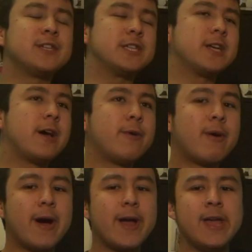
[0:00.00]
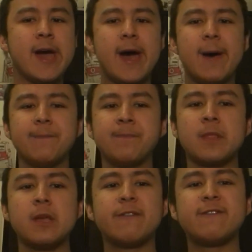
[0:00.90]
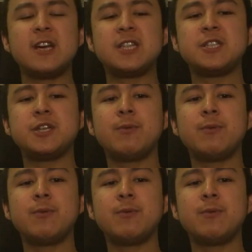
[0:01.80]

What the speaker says: So yeah, first